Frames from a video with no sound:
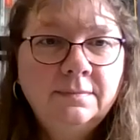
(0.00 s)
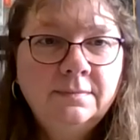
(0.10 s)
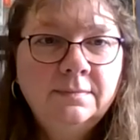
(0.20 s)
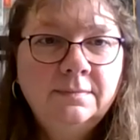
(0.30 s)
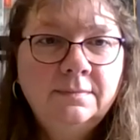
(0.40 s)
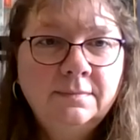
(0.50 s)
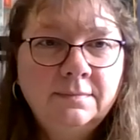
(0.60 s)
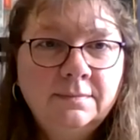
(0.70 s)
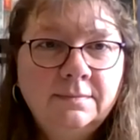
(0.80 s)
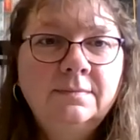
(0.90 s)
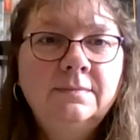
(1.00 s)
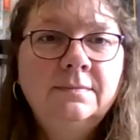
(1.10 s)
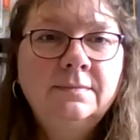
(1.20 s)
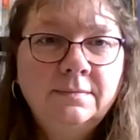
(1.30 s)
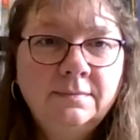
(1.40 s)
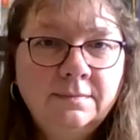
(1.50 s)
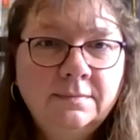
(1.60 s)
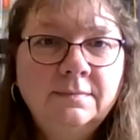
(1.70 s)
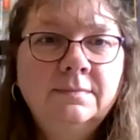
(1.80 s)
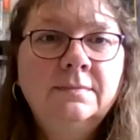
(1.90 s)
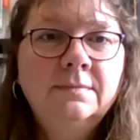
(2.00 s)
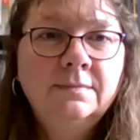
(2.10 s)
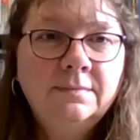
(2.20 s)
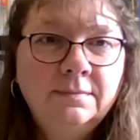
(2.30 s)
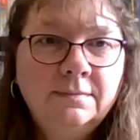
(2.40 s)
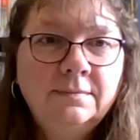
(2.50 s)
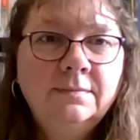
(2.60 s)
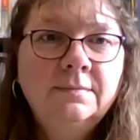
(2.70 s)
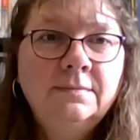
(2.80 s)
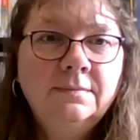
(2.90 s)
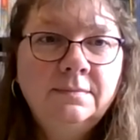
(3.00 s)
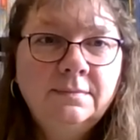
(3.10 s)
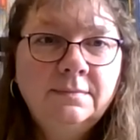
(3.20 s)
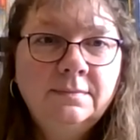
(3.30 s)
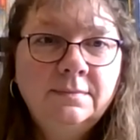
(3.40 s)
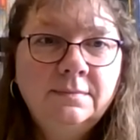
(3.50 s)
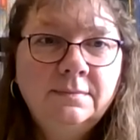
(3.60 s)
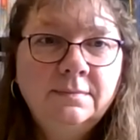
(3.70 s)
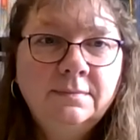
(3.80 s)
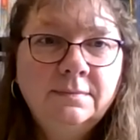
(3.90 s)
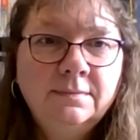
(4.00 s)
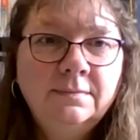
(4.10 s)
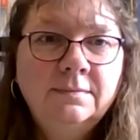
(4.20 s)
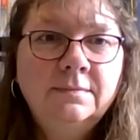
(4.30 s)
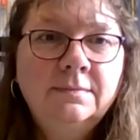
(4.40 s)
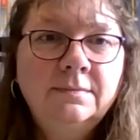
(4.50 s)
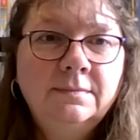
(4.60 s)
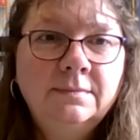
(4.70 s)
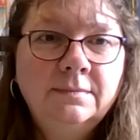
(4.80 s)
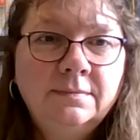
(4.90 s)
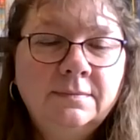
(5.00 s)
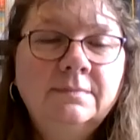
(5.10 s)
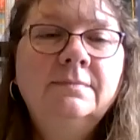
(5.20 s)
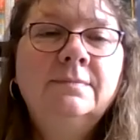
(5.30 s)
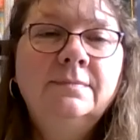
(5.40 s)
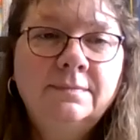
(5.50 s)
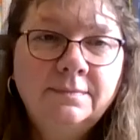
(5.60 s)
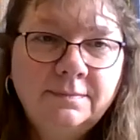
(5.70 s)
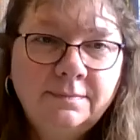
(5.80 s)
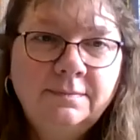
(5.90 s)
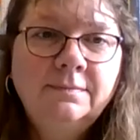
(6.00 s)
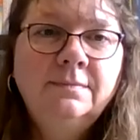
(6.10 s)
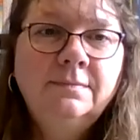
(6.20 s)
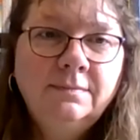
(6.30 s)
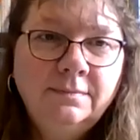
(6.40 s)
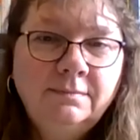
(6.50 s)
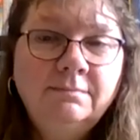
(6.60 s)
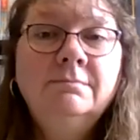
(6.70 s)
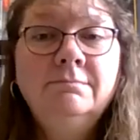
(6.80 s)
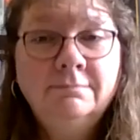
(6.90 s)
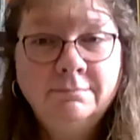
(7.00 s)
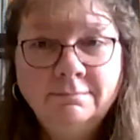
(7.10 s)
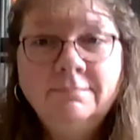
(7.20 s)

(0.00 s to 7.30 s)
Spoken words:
The person shown says nothing.